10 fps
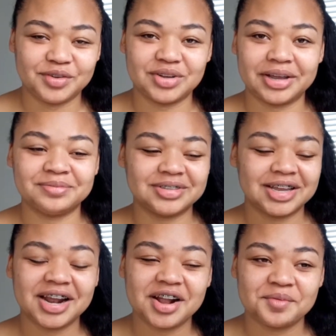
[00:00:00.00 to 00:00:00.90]
times.
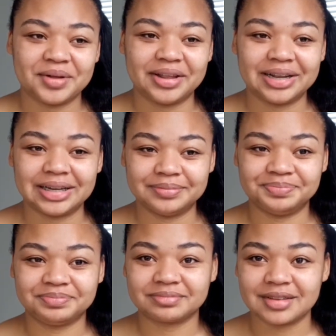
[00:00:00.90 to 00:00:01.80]
But
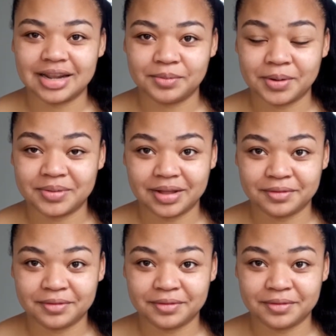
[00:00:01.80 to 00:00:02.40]
anyway, without